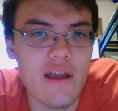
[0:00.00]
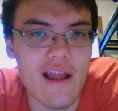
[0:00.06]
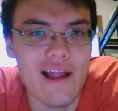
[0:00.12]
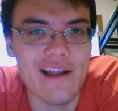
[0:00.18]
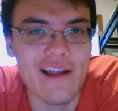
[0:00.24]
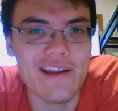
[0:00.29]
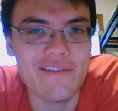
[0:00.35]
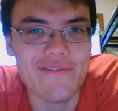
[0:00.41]

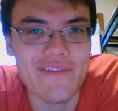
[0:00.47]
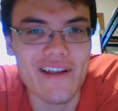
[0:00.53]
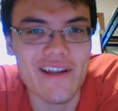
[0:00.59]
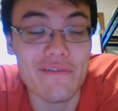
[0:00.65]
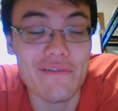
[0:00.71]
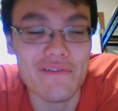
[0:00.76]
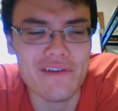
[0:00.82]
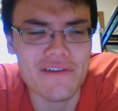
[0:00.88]
and
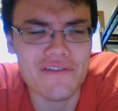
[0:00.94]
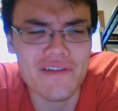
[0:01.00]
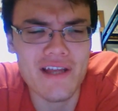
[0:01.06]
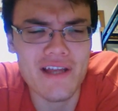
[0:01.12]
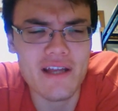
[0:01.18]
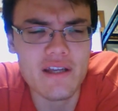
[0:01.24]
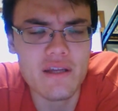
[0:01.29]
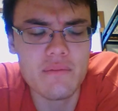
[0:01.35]
if it doesn't
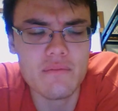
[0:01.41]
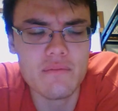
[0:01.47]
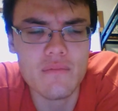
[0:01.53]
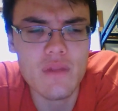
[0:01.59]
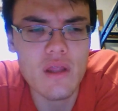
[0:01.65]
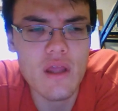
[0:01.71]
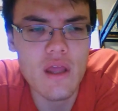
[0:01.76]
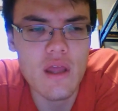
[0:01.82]
add up,
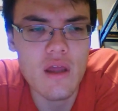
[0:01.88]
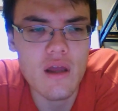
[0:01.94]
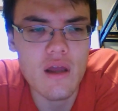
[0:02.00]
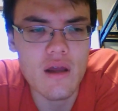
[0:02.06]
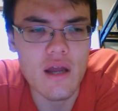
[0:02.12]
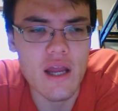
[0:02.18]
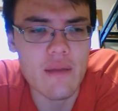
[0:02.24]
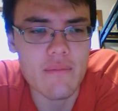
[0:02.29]

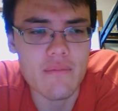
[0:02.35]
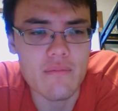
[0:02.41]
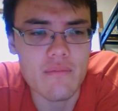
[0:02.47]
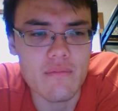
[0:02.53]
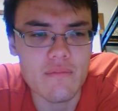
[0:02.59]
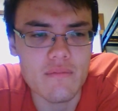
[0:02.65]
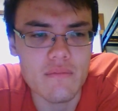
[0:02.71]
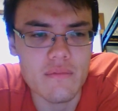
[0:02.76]
I
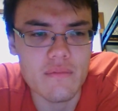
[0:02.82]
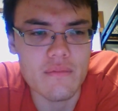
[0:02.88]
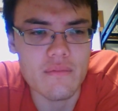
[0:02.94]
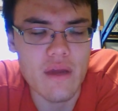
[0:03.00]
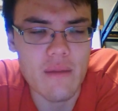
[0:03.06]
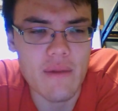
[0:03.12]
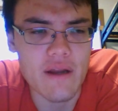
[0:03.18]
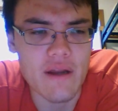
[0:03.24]

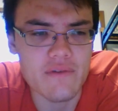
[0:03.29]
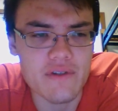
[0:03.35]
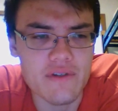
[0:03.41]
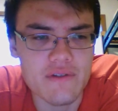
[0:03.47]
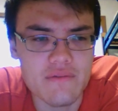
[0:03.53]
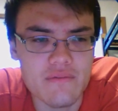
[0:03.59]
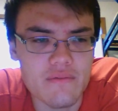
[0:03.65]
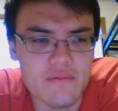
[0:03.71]
might have
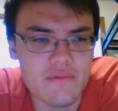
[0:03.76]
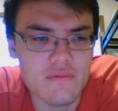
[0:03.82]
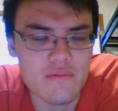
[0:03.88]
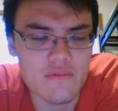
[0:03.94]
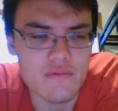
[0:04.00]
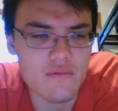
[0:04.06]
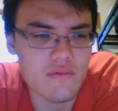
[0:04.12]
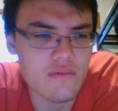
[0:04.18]
just,
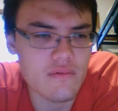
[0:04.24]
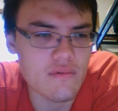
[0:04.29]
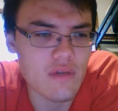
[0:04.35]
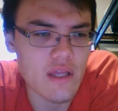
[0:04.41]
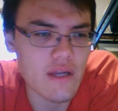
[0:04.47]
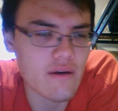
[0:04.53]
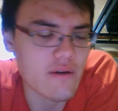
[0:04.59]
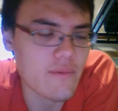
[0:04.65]

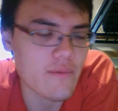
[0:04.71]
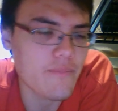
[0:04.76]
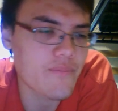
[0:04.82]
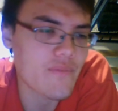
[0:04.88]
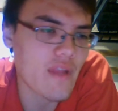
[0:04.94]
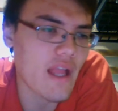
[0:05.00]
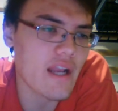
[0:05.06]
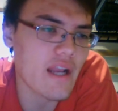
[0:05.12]
I don't know.
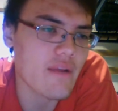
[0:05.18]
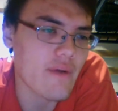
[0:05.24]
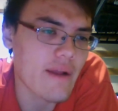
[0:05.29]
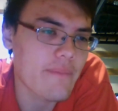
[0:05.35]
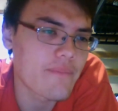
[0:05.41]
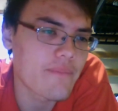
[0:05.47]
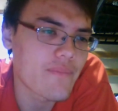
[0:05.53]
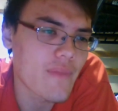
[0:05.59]

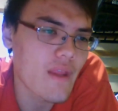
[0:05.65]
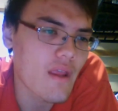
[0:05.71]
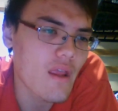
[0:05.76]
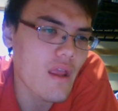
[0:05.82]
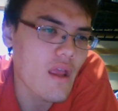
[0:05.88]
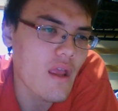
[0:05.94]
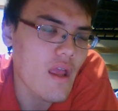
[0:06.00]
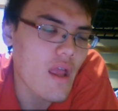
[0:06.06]
Anyway,
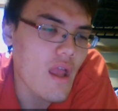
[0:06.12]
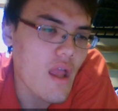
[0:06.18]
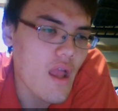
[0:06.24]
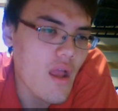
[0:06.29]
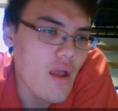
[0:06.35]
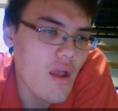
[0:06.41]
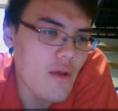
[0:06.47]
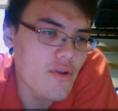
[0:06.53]

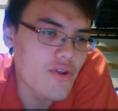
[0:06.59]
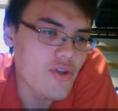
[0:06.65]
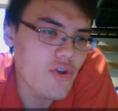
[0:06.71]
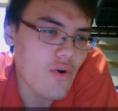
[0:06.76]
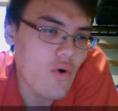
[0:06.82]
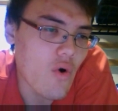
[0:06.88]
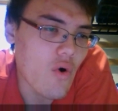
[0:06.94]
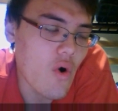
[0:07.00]

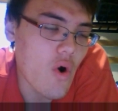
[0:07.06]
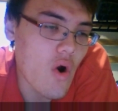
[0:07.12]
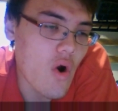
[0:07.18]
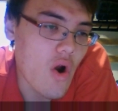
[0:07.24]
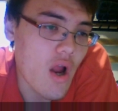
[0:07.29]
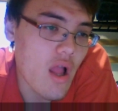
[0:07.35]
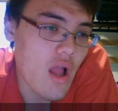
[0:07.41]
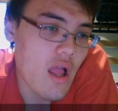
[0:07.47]

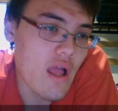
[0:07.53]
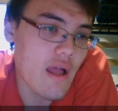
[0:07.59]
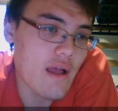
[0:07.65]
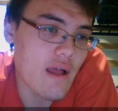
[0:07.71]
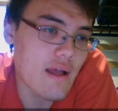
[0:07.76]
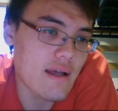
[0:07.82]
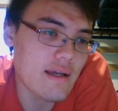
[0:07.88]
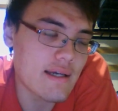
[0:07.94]
your
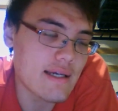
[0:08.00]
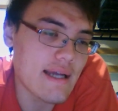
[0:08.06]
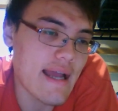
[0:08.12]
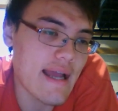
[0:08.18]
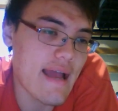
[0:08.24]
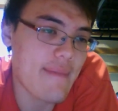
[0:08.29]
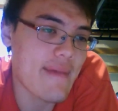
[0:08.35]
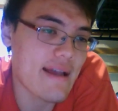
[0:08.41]

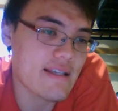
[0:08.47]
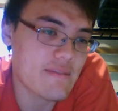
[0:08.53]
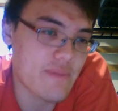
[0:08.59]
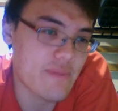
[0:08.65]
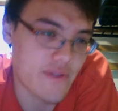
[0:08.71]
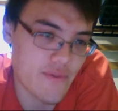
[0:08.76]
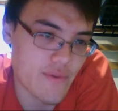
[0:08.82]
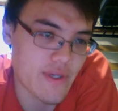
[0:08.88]
MS
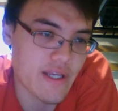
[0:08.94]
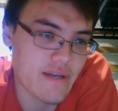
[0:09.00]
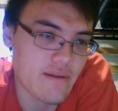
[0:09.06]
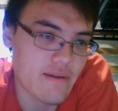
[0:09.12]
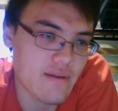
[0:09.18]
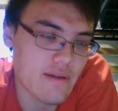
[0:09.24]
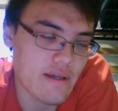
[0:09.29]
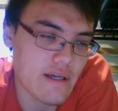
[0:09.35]
between,
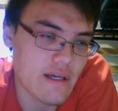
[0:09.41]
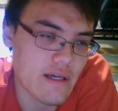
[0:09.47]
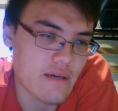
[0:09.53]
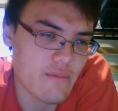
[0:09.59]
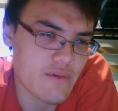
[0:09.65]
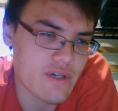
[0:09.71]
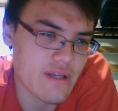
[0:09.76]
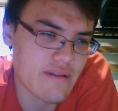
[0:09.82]

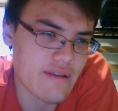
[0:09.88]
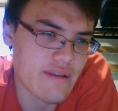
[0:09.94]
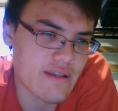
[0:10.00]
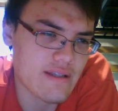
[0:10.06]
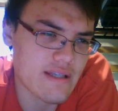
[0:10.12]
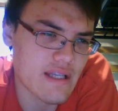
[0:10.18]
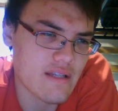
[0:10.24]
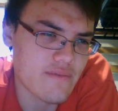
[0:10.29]
which I
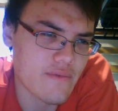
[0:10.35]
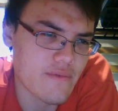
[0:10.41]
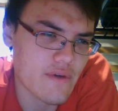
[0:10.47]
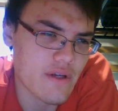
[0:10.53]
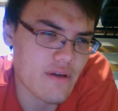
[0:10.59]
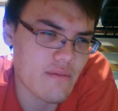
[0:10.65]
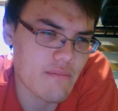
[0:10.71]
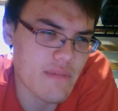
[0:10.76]
think stands for
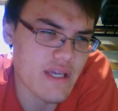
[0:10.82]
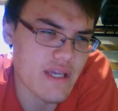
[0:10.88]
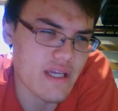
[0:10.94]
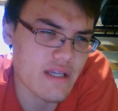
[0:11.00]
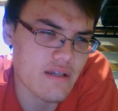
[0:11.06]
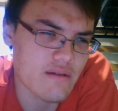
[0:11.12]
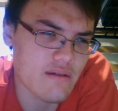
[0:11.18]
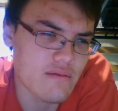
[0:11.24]
your
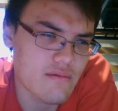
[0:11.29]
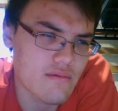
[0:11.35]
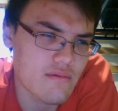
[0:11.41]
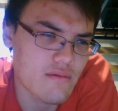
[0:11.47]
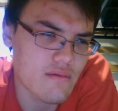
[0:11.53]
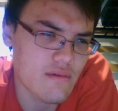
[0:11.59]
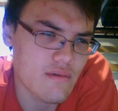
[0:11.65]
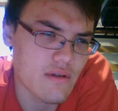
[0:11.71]
mean,
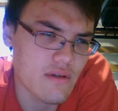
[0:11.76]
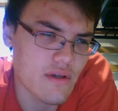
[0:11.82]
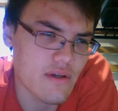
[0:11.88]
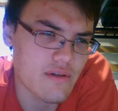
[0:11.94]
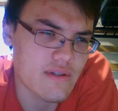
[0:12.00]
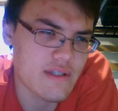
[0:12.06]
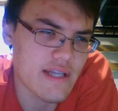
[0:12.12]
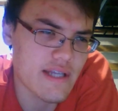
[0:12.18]

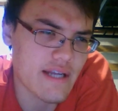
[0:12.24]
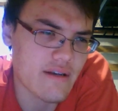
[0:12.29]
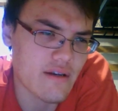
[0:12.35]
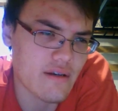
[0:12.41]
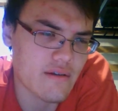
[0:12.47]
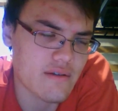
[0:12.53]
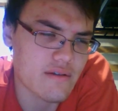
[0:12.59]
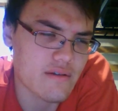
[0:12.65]
your
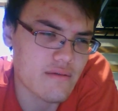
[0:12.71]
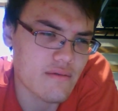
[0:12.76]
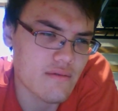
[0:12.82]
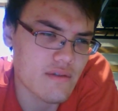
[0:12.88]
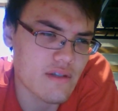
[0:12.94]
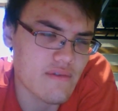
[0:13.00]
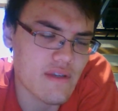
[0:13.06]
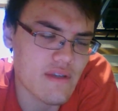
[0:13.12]
standard
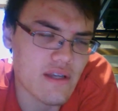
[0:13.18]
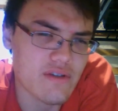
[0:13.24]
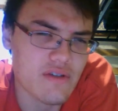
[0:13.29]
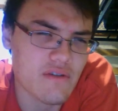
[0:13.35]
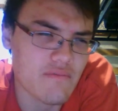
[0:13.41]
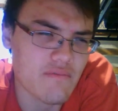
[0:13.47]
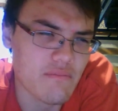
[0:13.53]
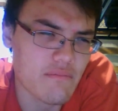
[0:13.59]

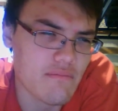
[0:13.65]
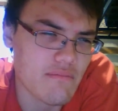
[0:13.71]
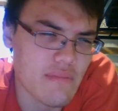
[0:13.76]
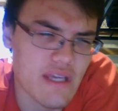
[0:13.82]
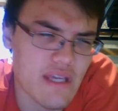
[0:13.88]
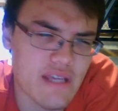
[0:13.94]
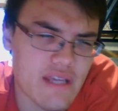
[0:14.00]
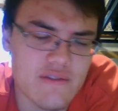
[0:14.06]
deviation of
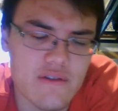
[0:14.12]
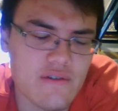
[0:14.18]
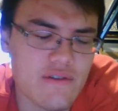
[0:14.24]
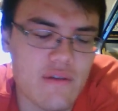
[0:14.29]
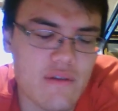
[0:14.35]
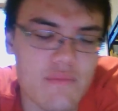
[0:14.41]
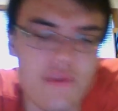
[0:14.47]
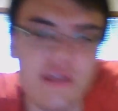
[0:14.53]
means or
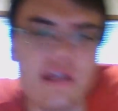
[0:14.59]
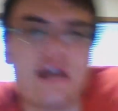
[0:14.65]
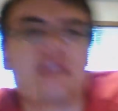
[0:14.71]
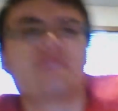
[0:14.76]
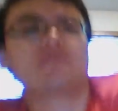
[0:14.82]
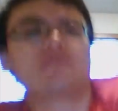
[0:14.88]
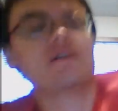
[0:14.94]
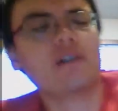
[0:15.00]
something. I don't